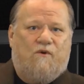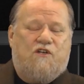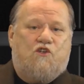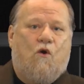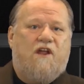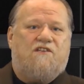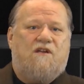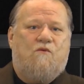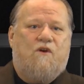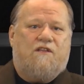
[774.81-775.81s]

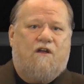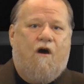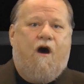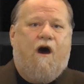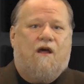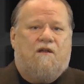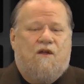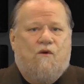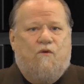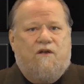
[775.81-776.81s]
rejoicing with God
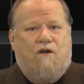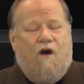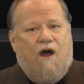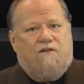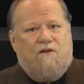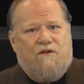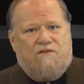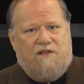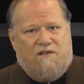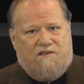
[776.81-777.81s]
when God
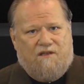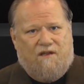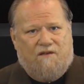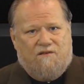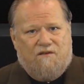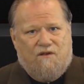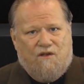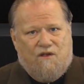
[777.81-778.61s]
does these things.